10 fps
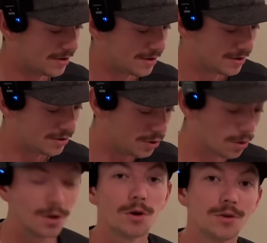your
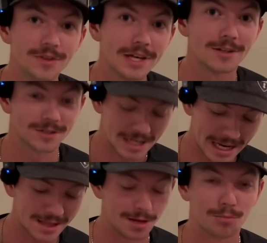local dealers can
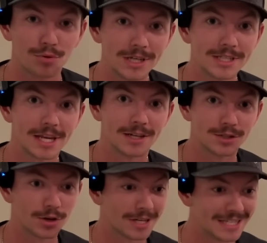get them pre-sale
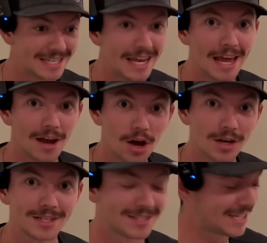starting today,
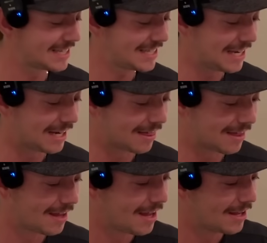August 16th.
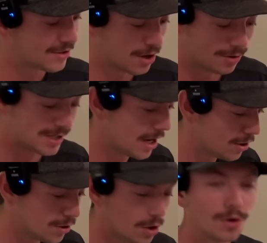So tell
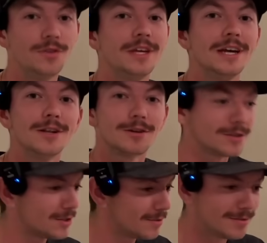your local
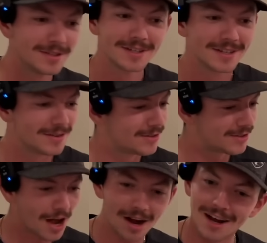dealers,
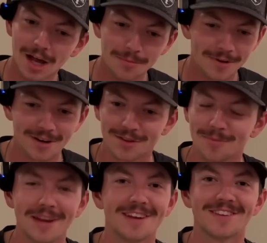stock up on as
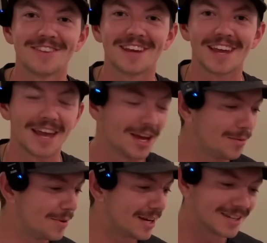many as they can,
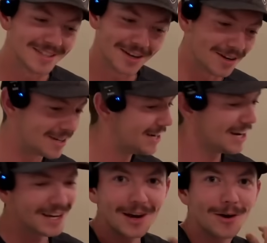because they're
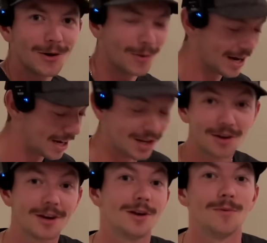gonna go quick, and
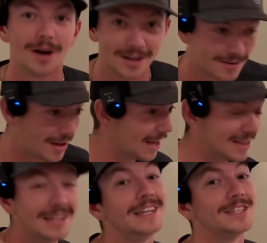you're gonna want at
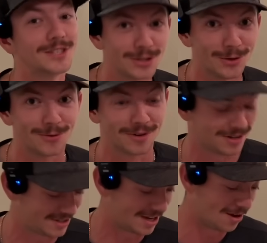least two for
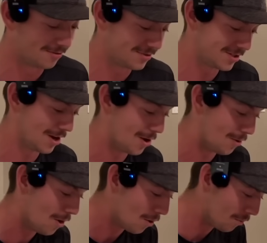yourself.
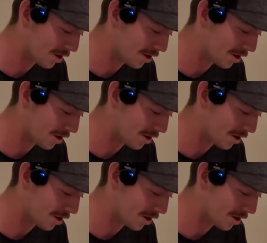So one